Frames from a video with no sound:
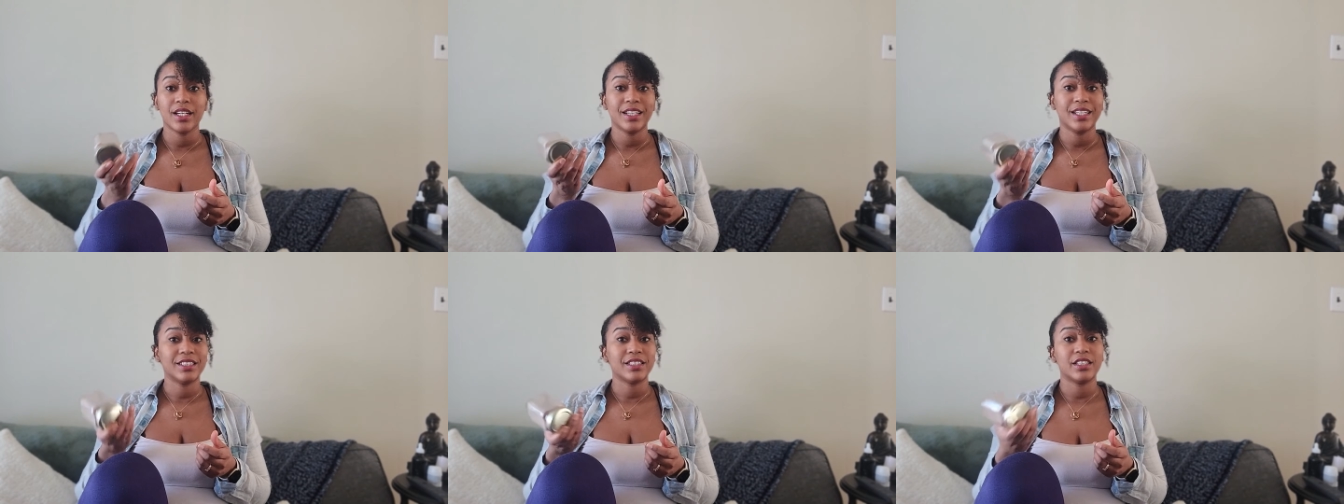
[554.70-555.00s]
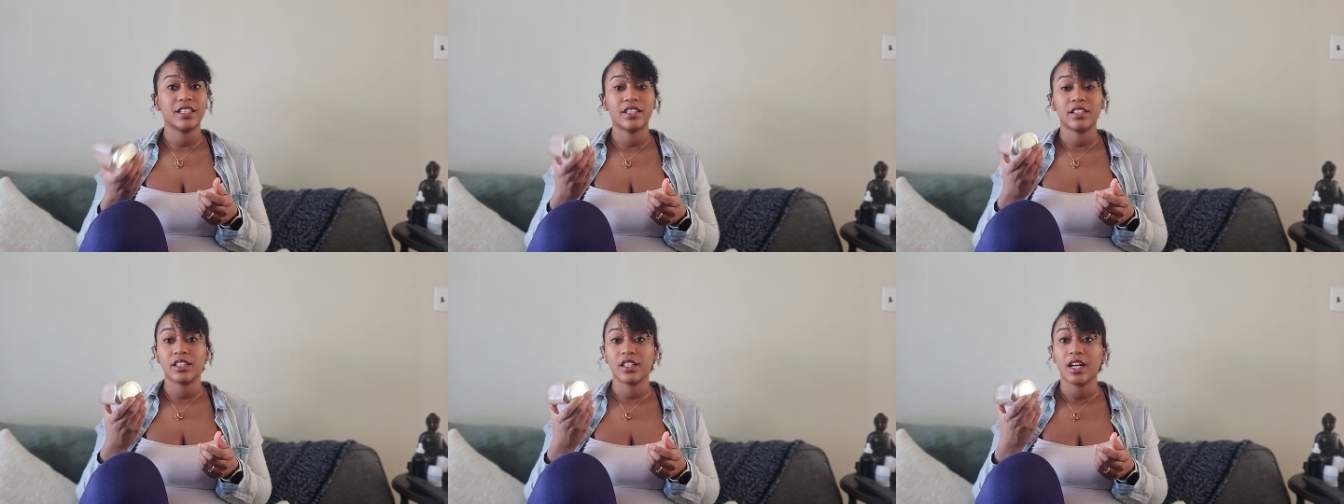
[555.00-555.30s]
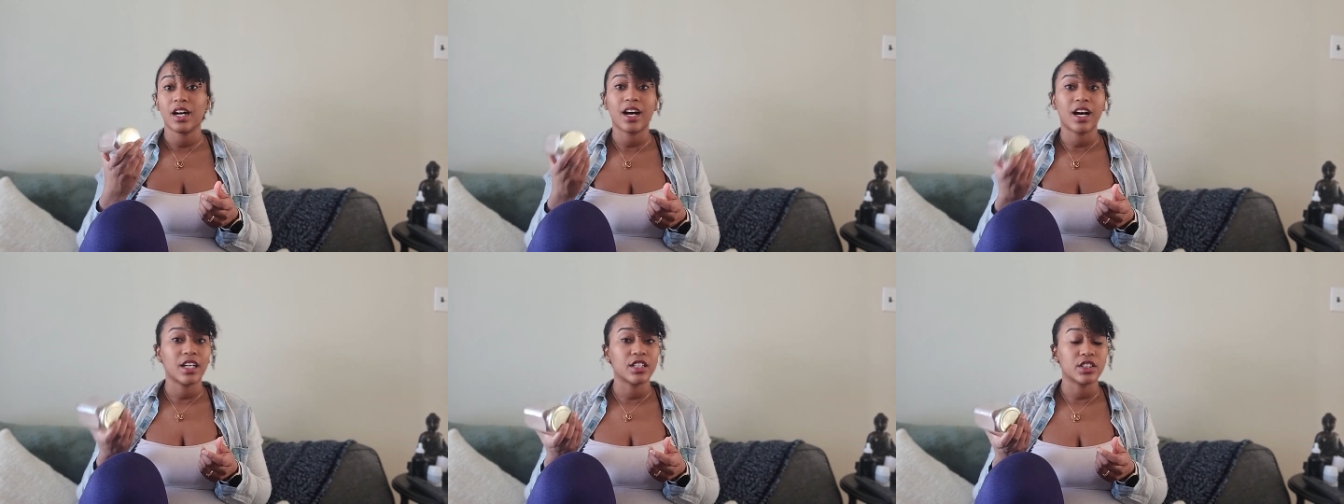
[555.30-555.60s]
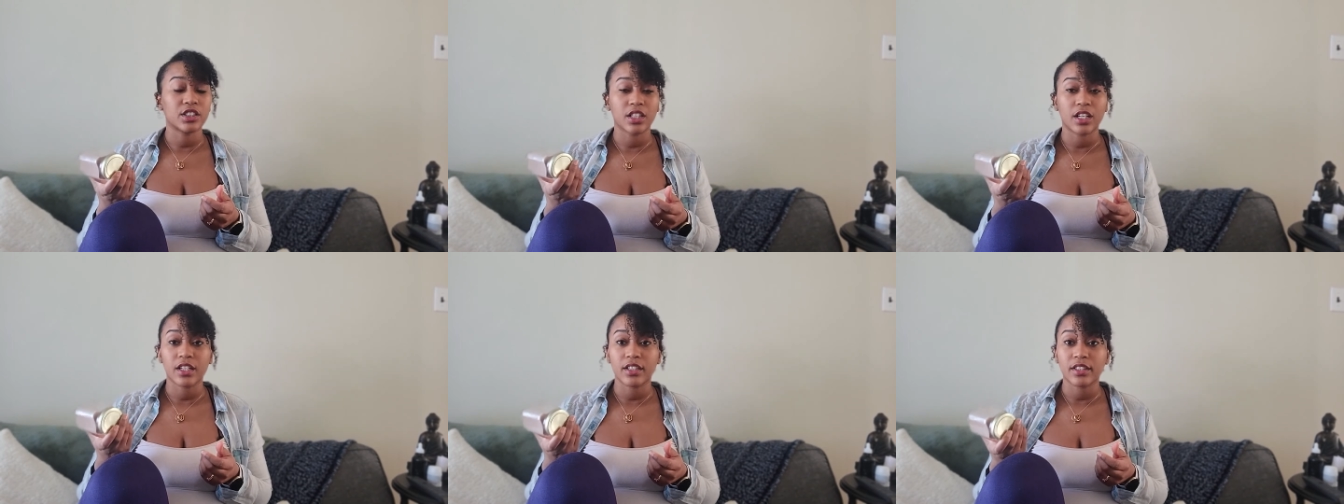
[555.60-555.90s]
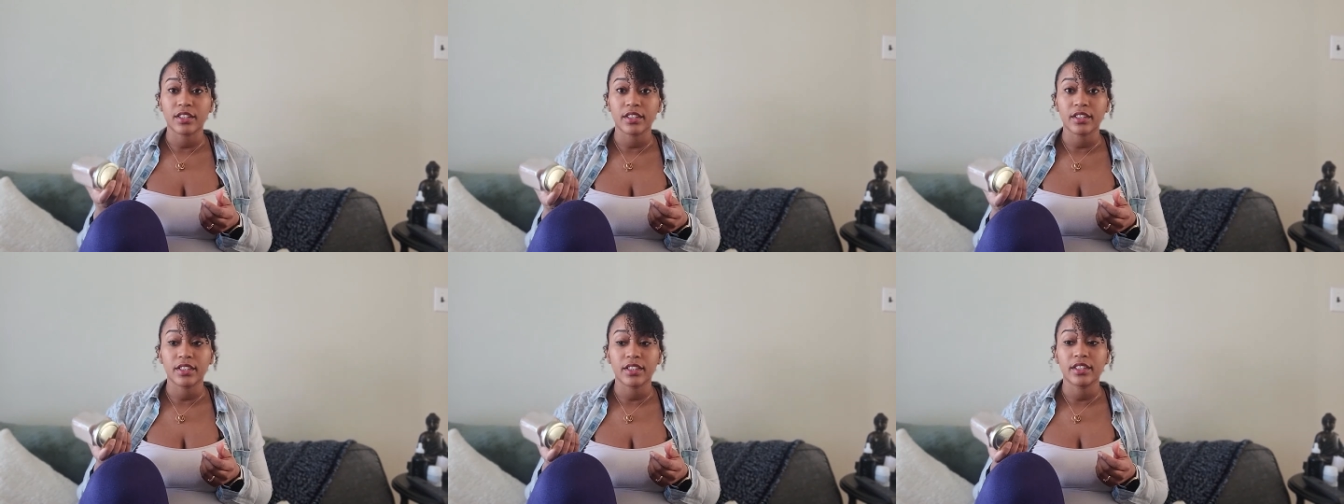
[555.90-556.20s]
it's in a hot
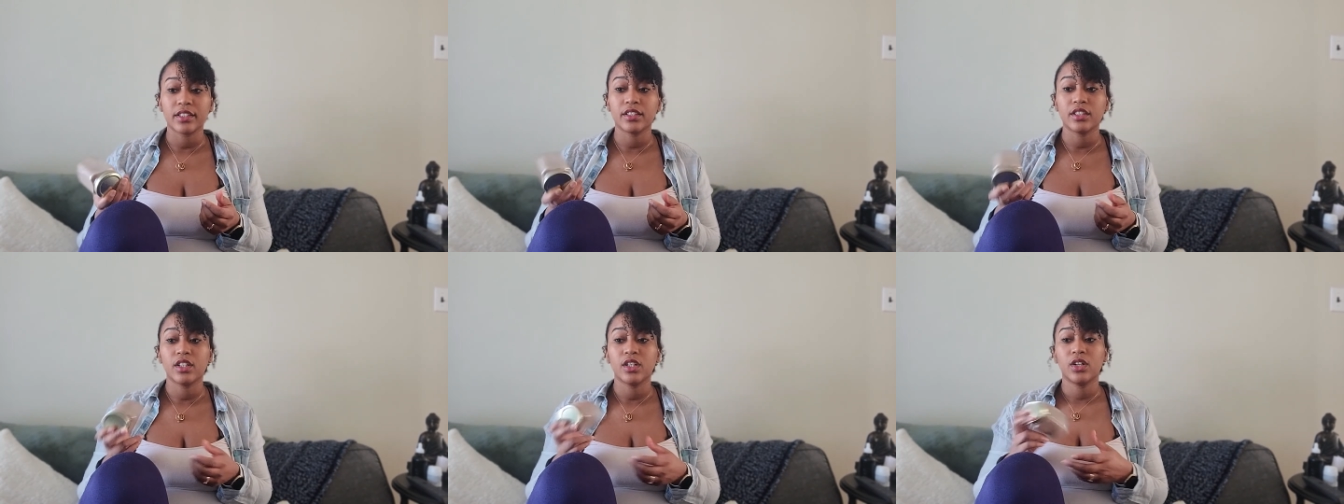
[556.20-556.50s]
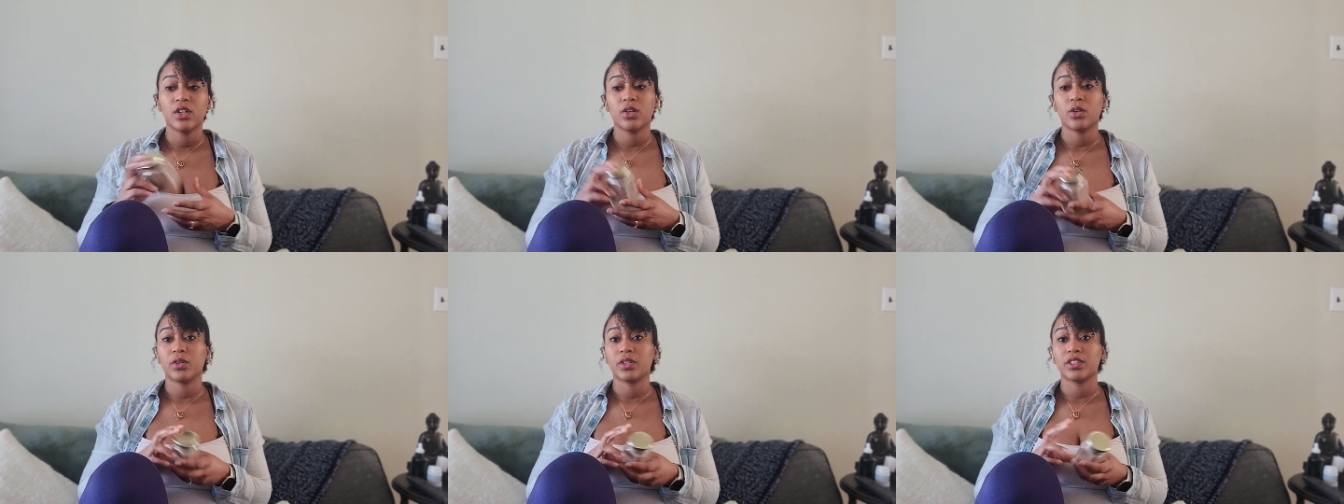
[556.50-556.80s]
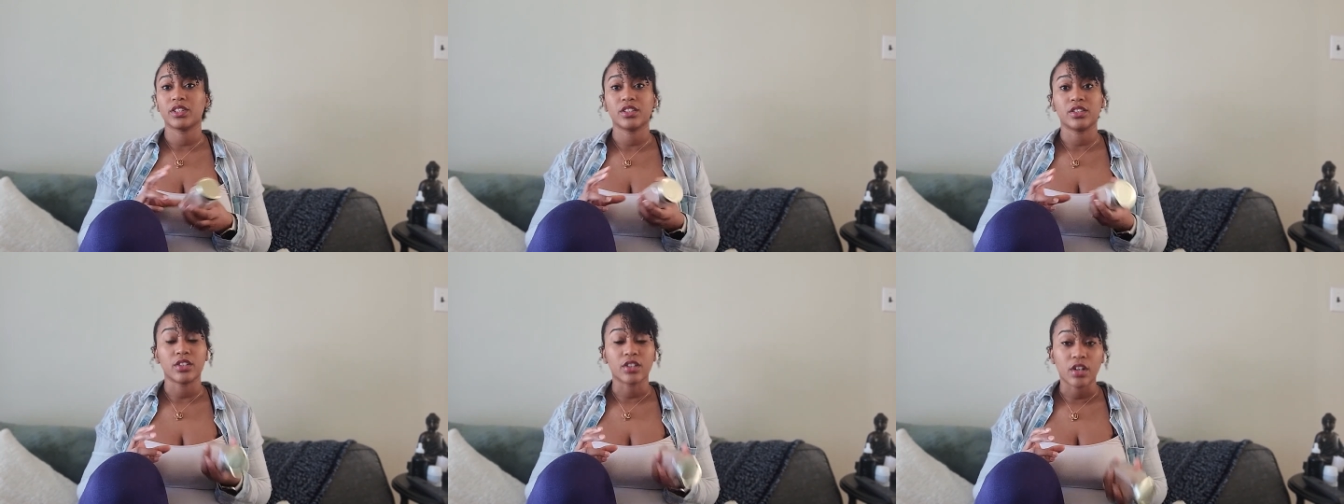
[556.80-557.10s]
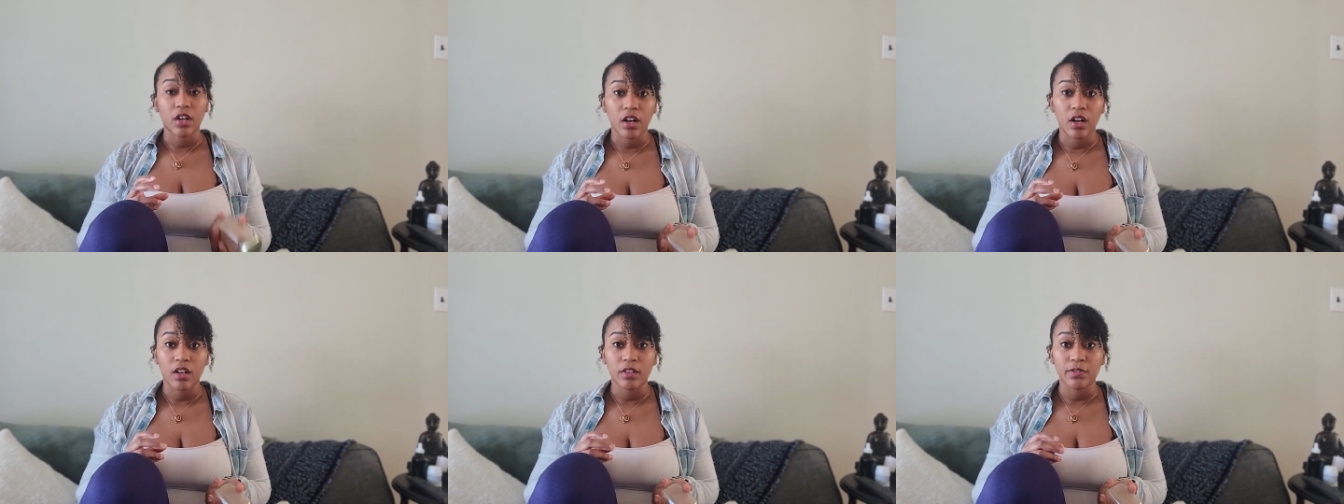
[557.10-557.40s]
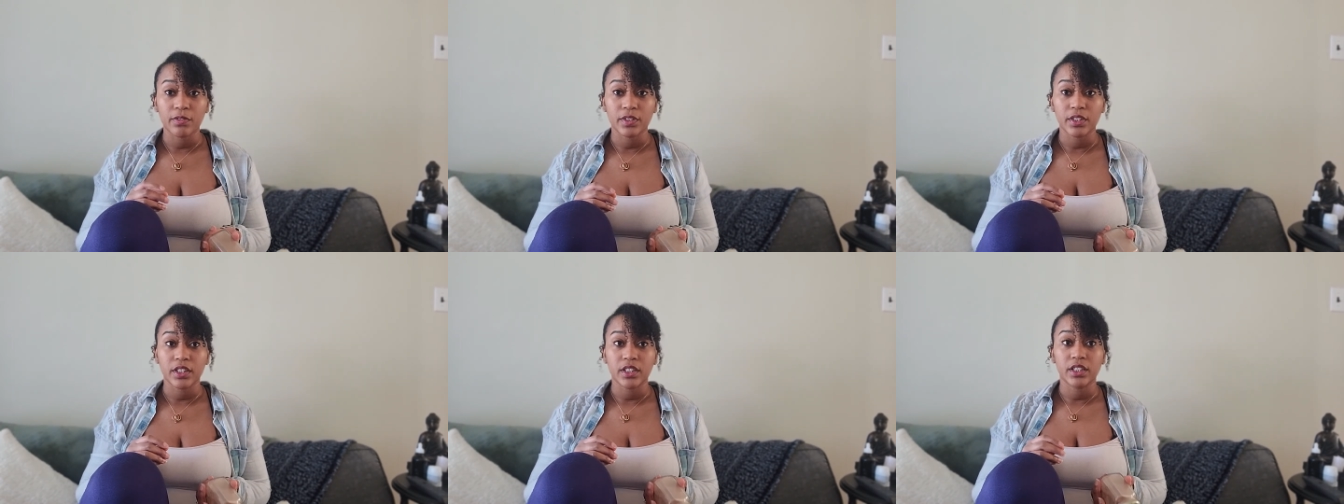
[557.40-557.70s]
chocolate or it's in your
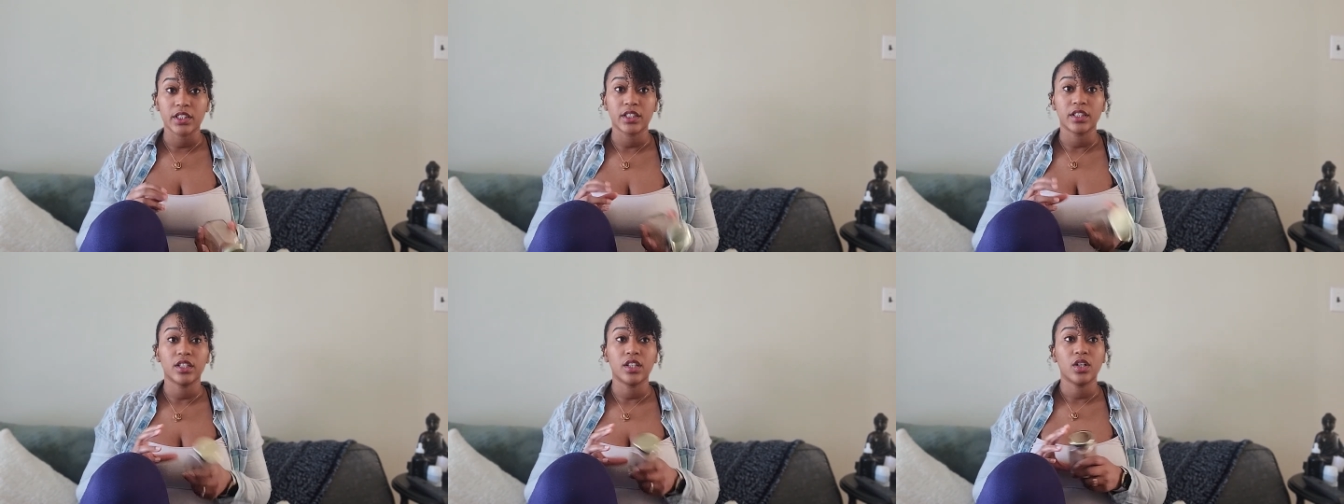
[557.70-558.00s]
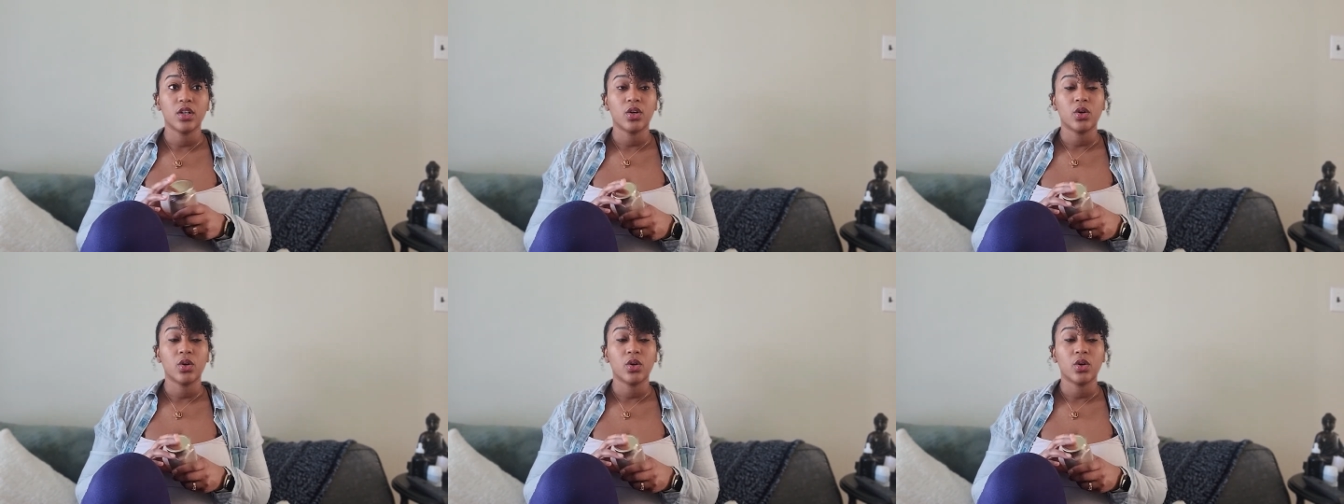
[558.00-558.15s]
coffee,